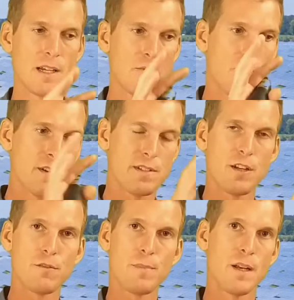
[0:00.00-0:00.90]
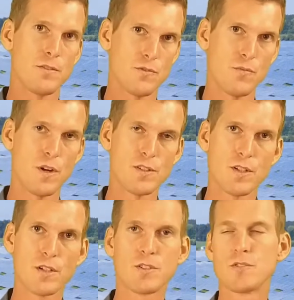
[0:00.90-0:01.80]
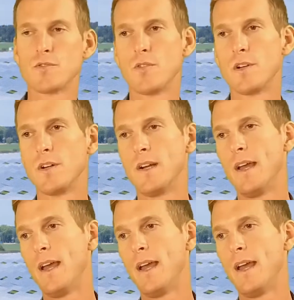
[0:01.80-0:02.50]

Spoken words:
like one set of panels with one charge controller,